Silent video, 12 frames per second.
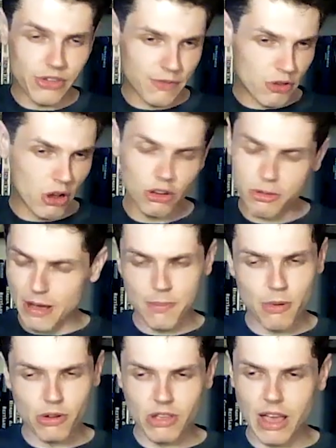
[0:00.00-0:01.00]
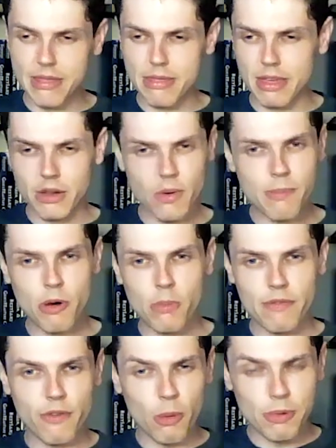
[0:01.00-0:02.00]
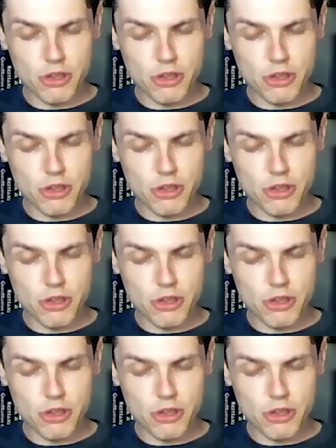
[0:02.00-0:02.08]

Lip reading: I've talked about the books I think are important before,